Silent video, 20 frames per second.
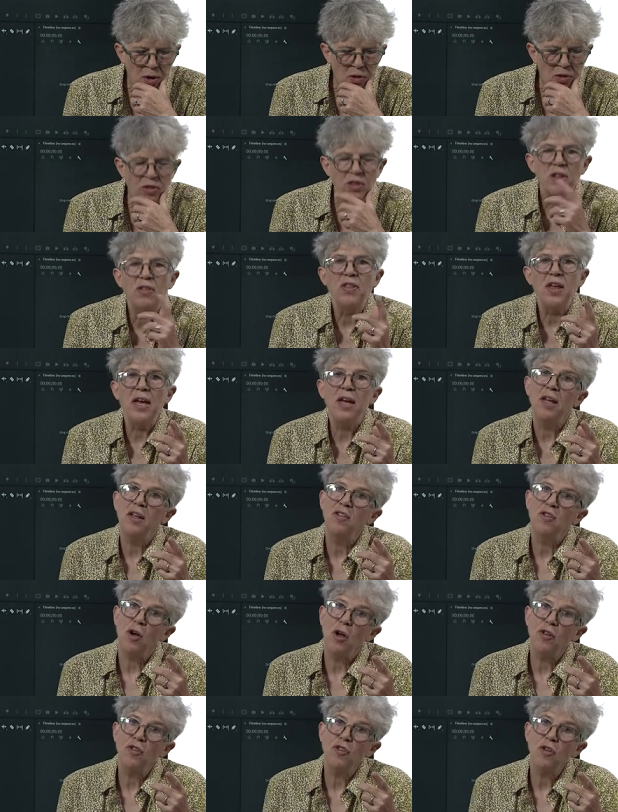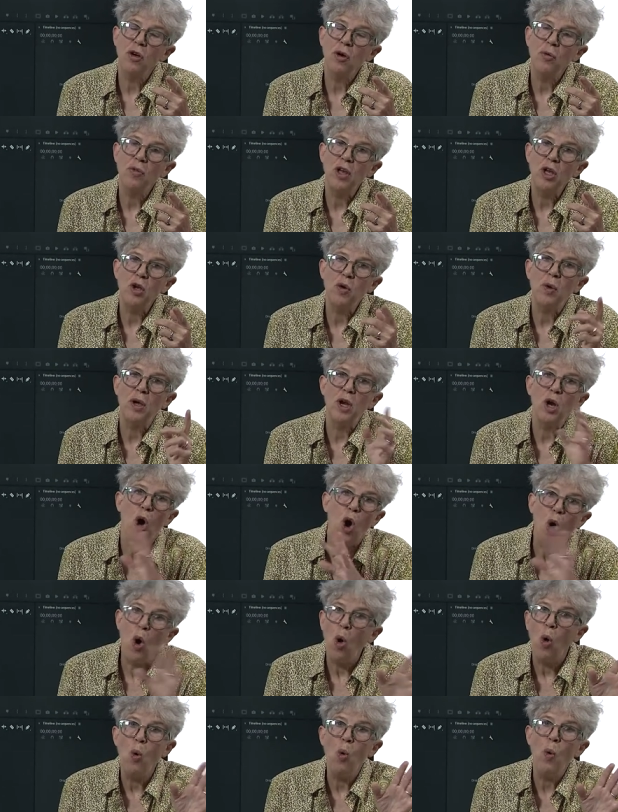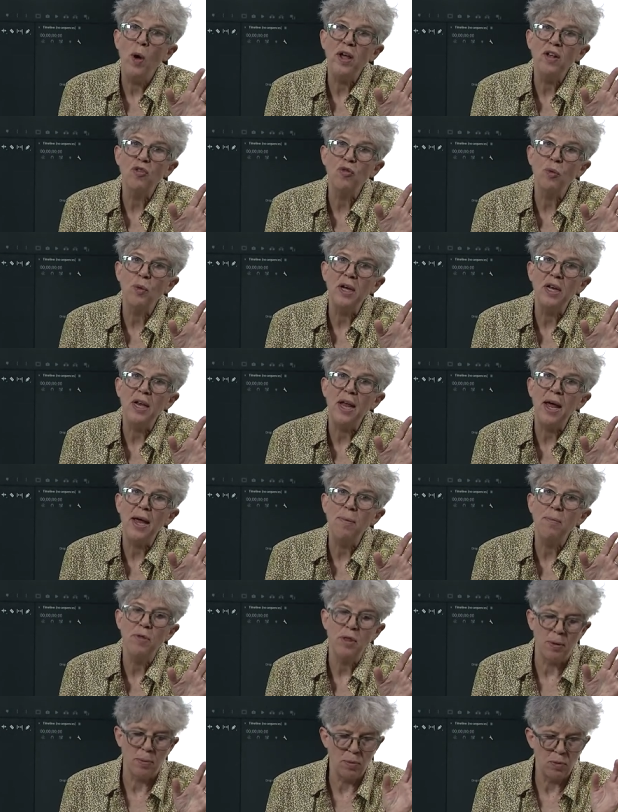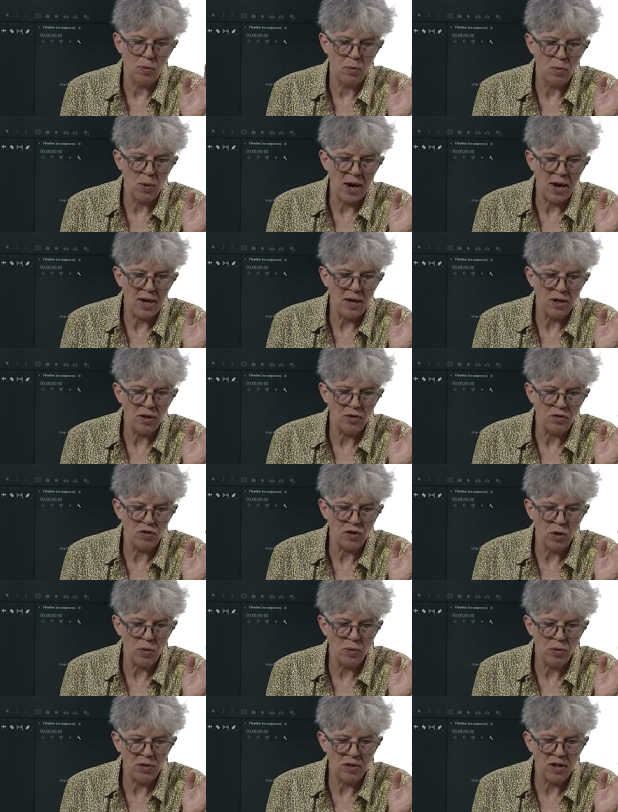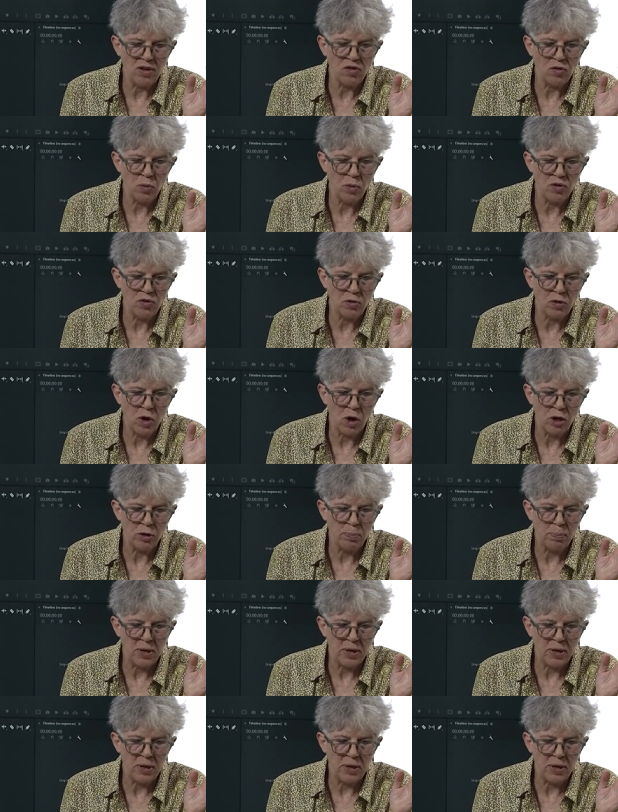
The thing is also that you can always rename them, right? So this was called